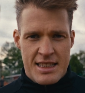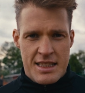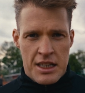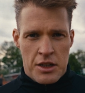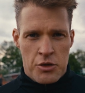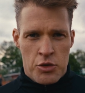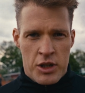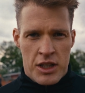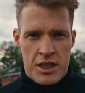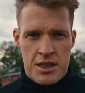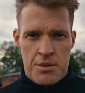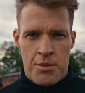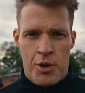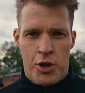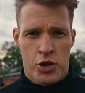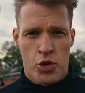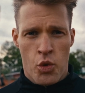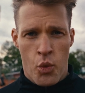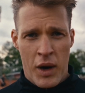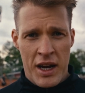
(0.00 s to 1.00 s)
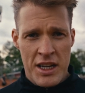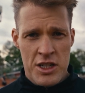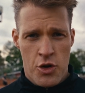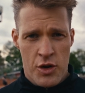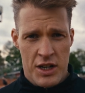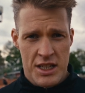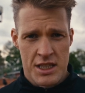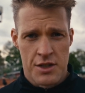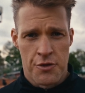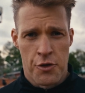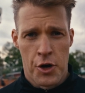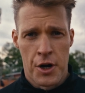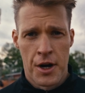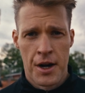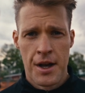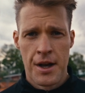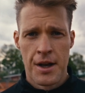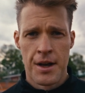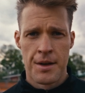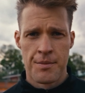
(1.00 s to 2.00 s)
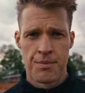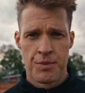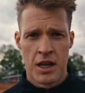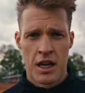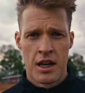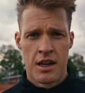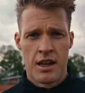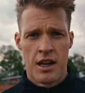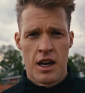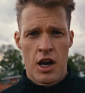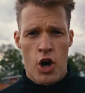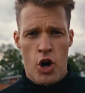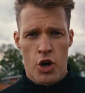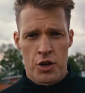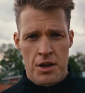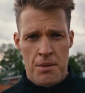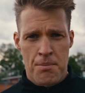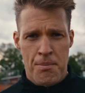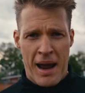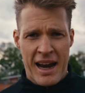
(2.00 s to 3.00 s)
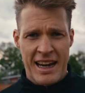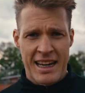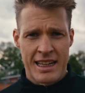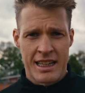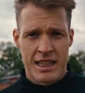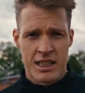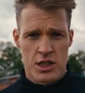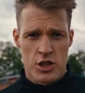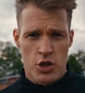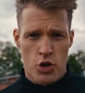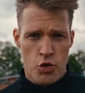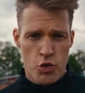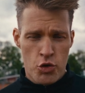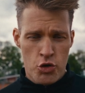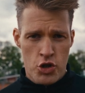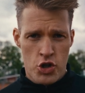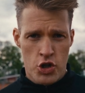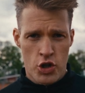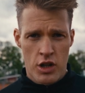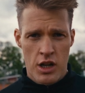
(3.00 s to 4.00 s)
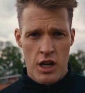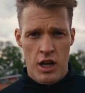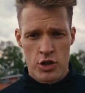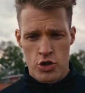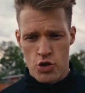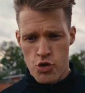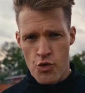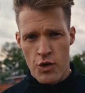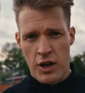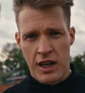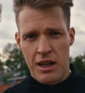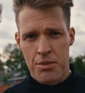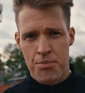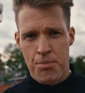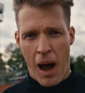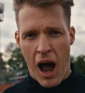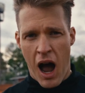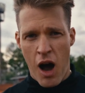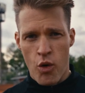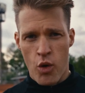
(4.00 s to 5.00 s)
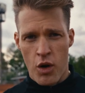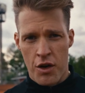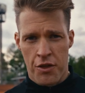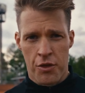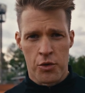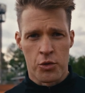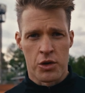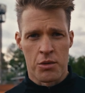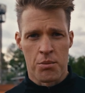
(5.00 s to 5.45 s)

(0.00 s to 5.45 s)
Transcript: secret is about the weight transfer. On the backhand it's crucial to really power through the